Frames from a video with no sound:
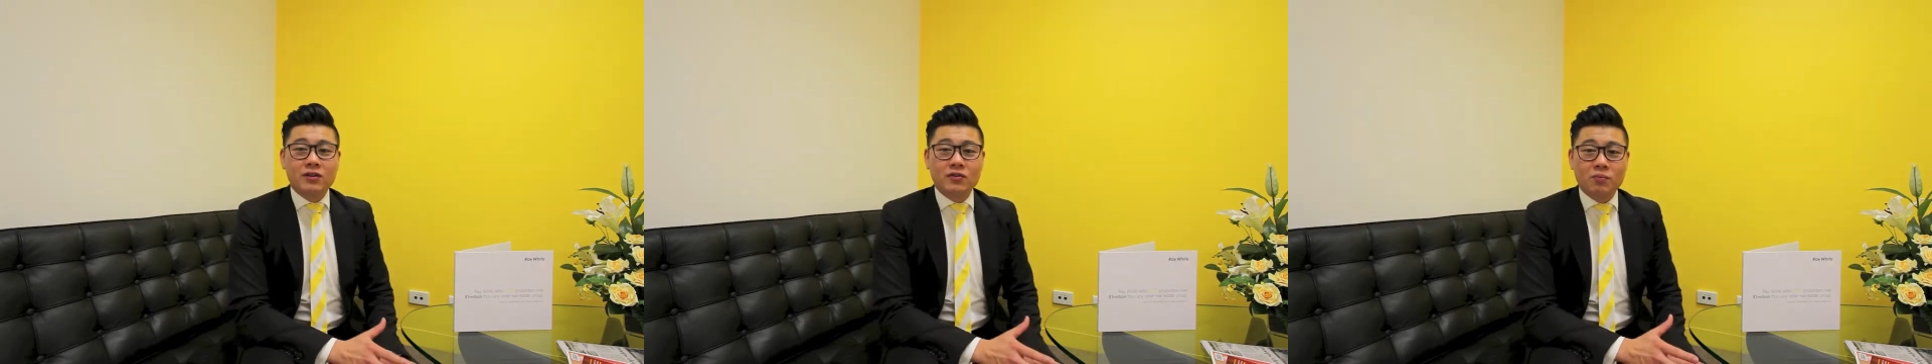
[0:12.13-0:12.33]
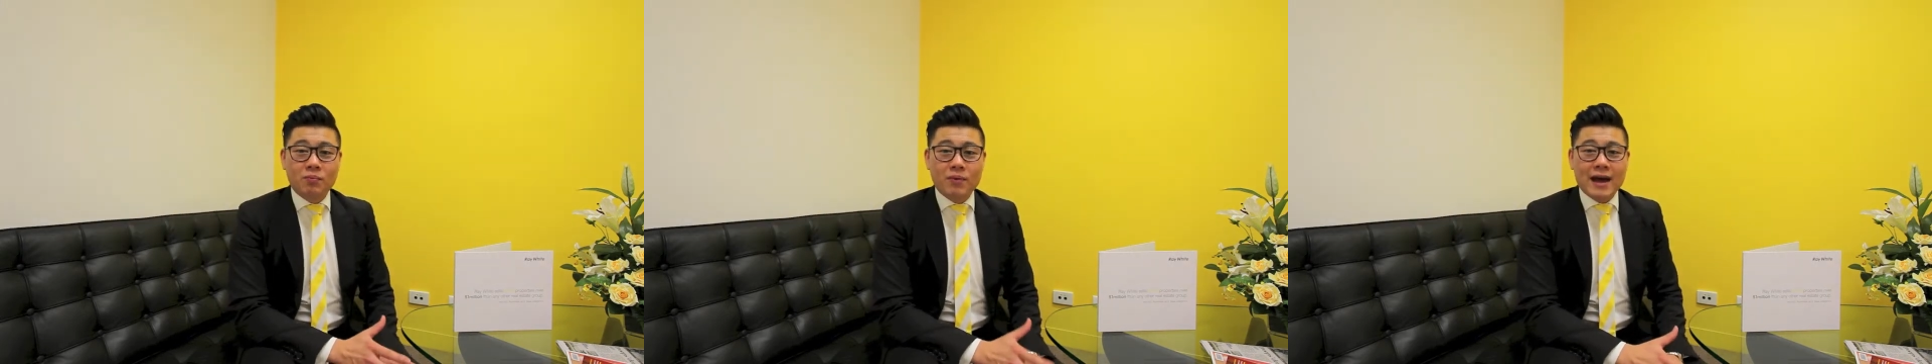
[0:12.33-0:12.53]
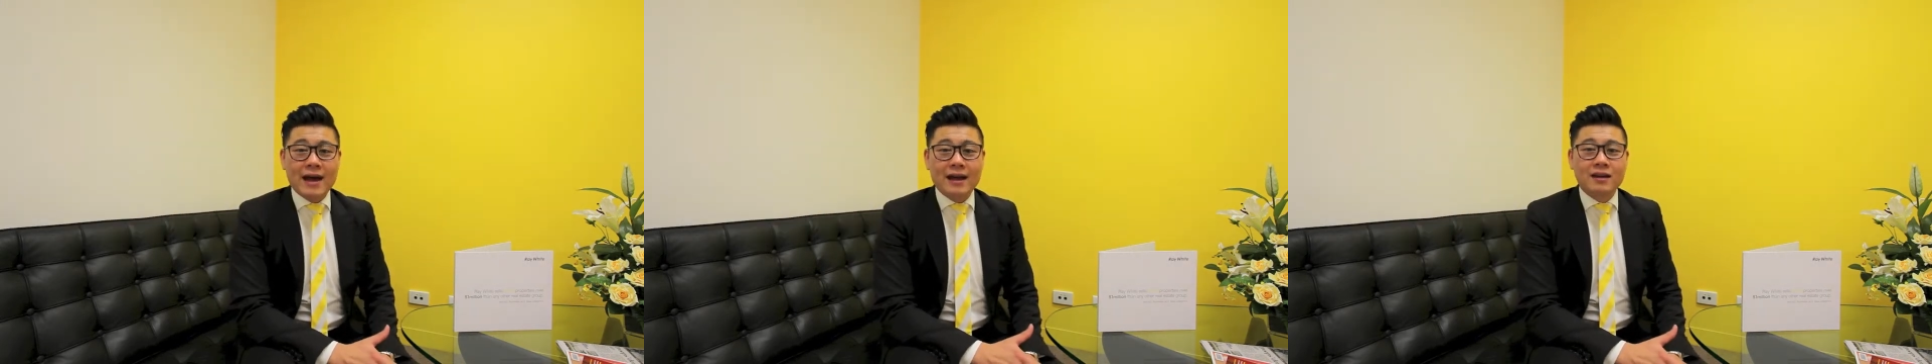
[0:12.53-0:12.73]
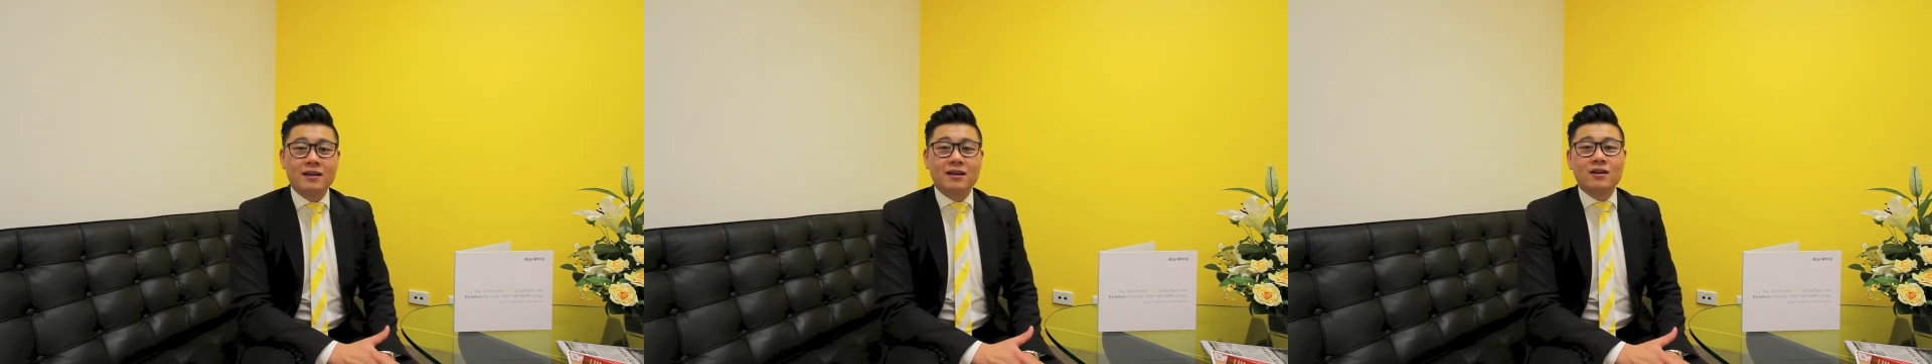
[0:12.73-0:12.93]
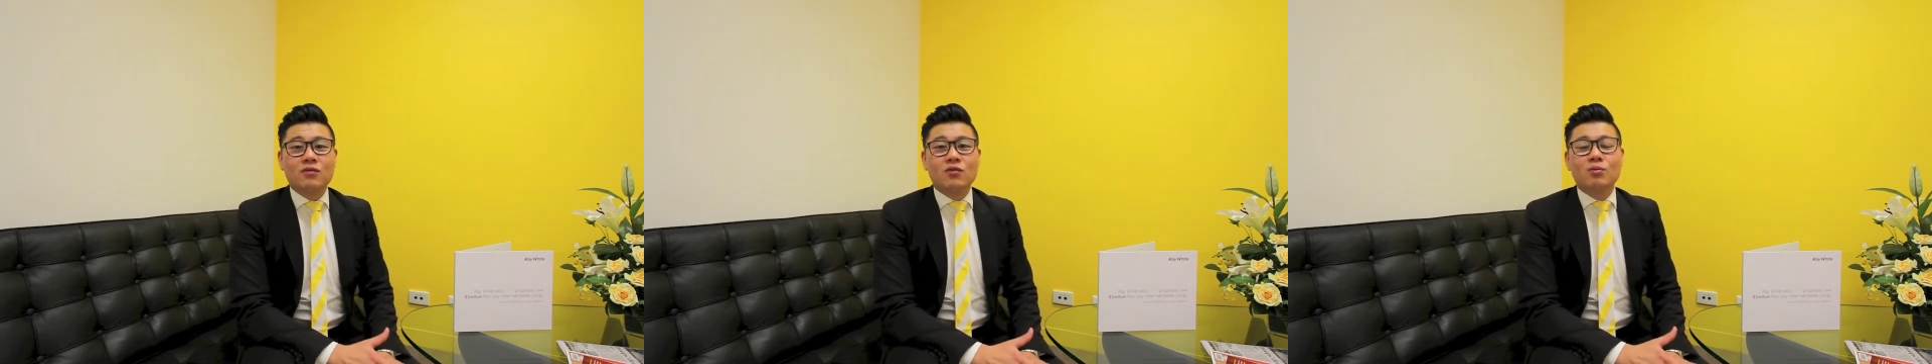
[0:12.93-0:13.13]
us back
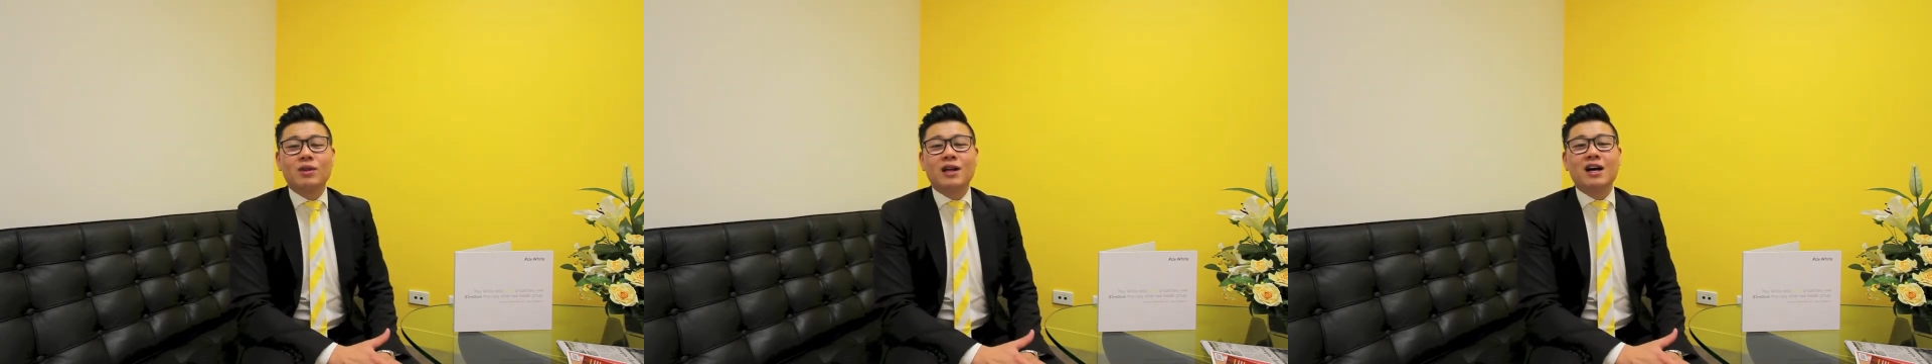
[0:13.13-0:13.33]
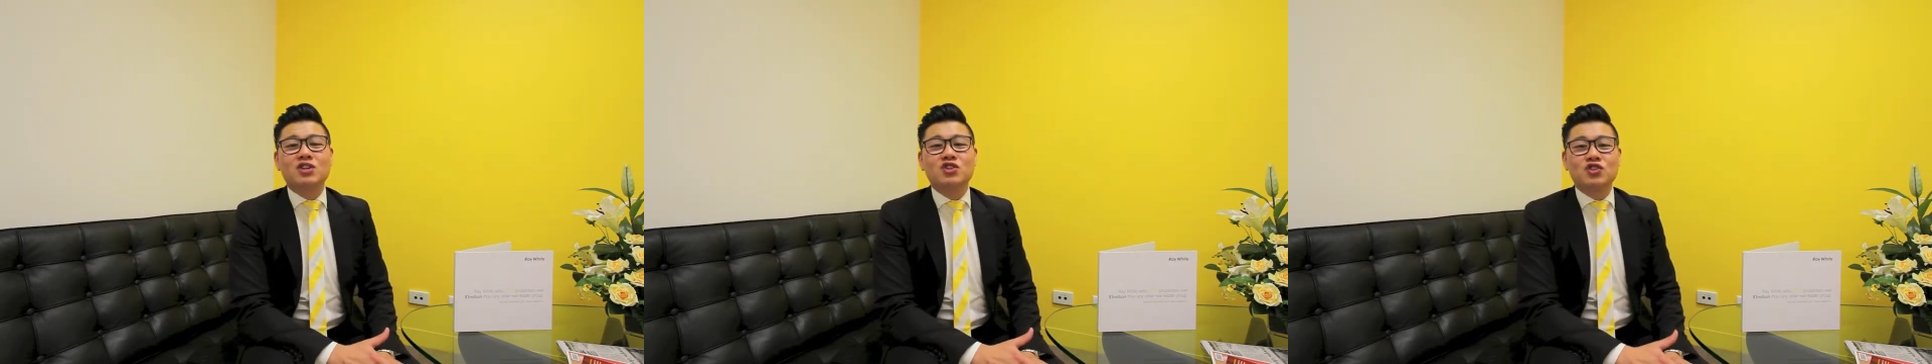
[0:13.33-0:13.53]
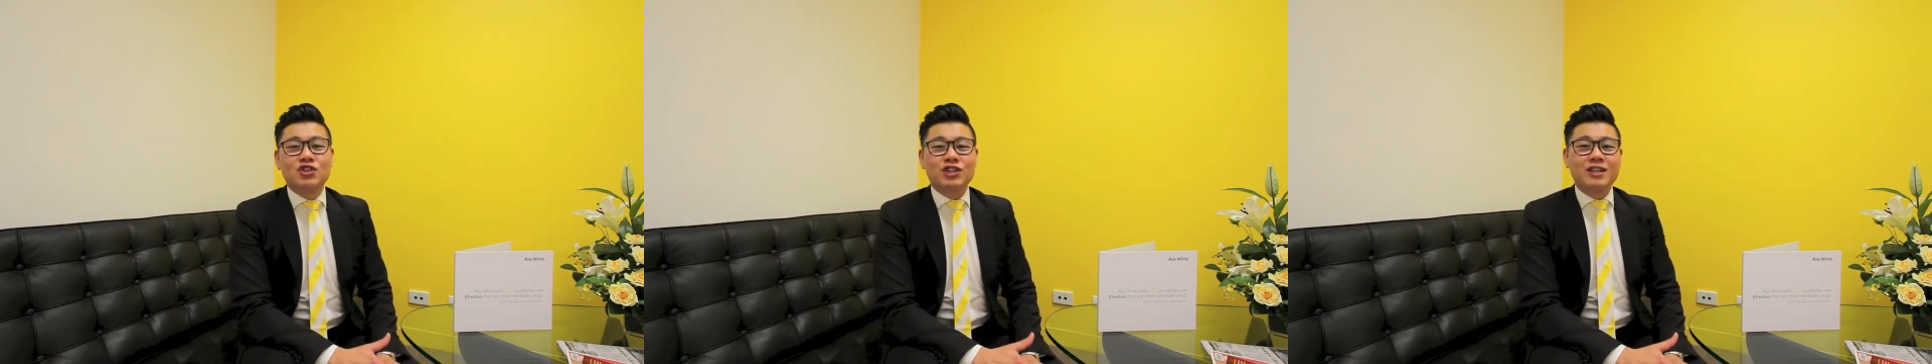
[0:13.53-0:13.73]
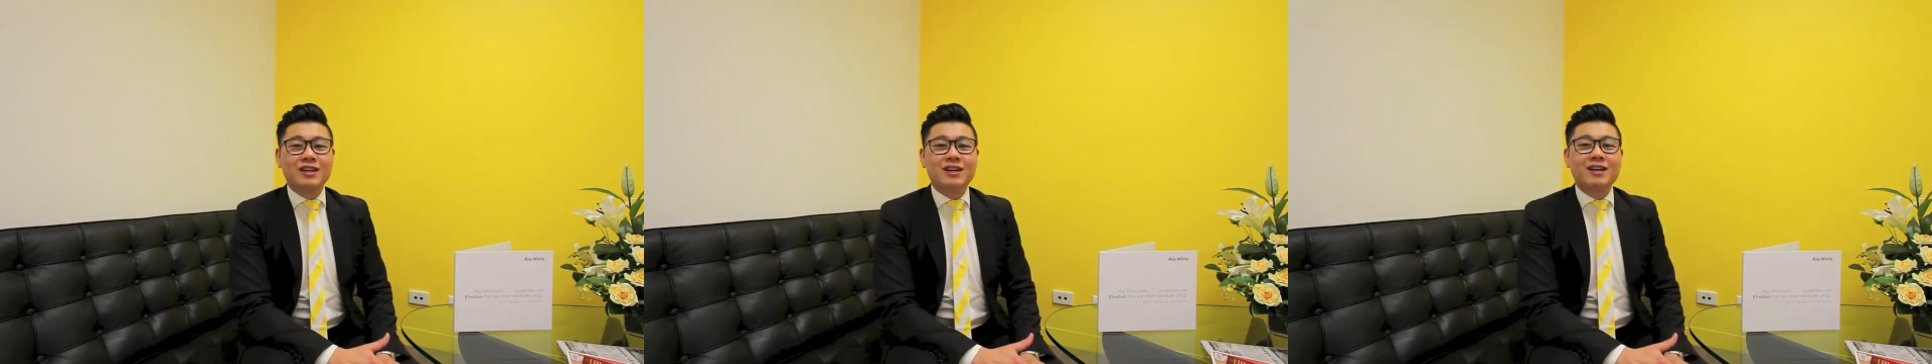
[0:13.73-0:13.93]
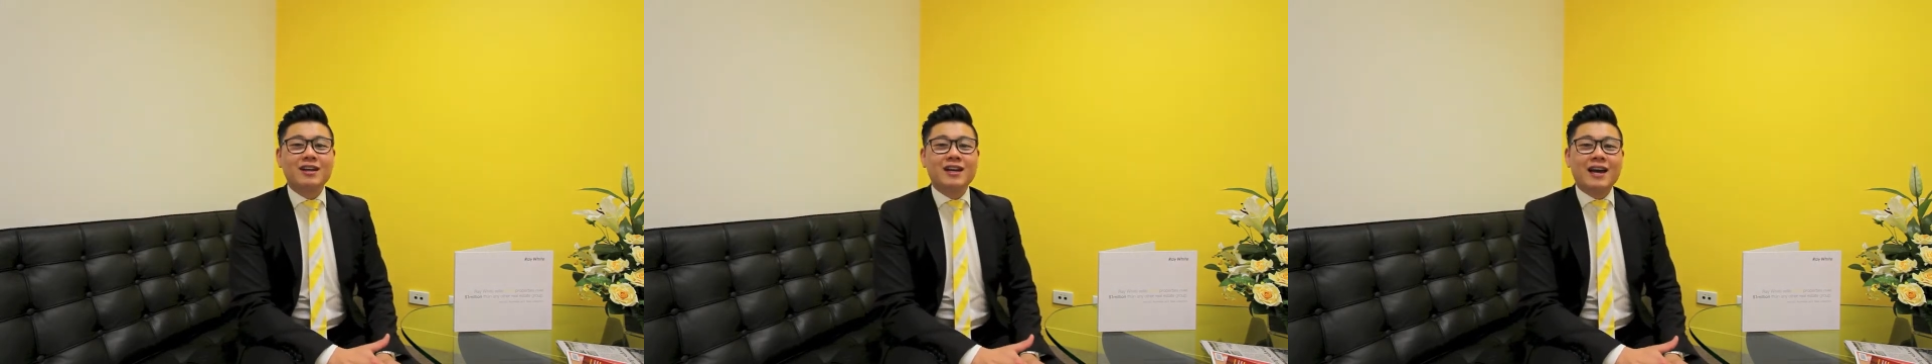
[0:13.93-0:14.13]
from last
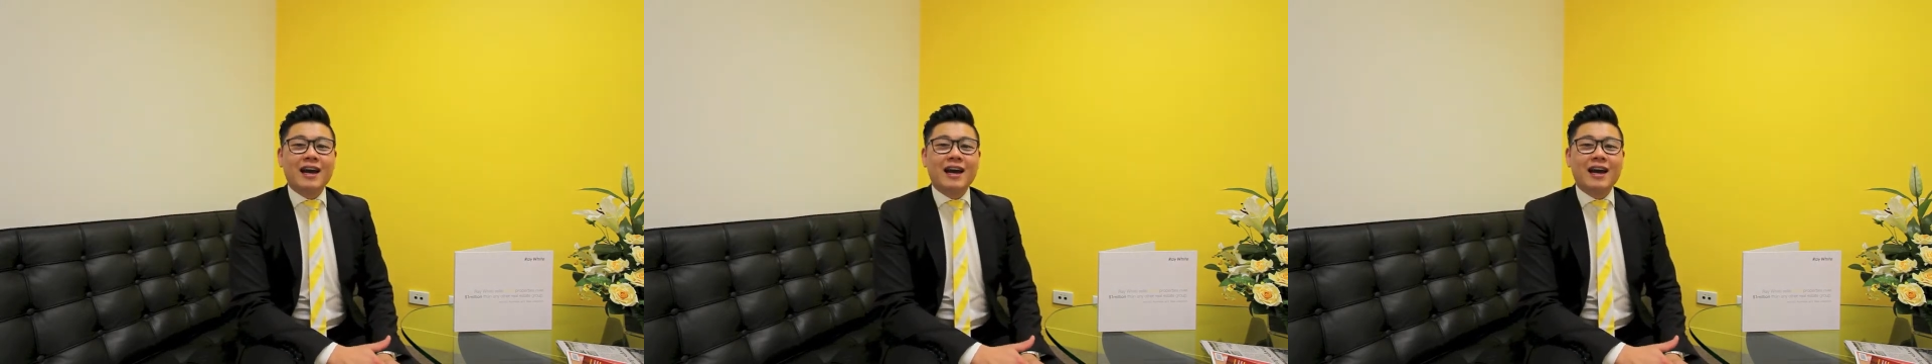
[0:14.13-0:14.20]
year